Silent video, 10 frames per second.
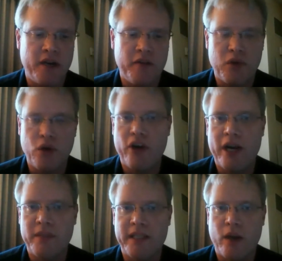of
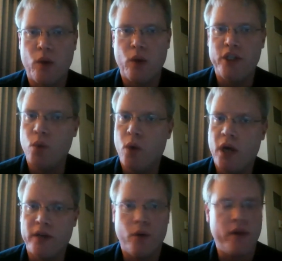programs that only do
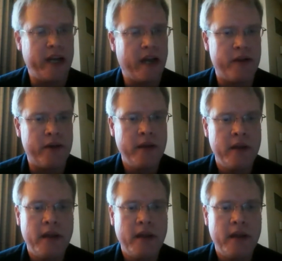one or the other,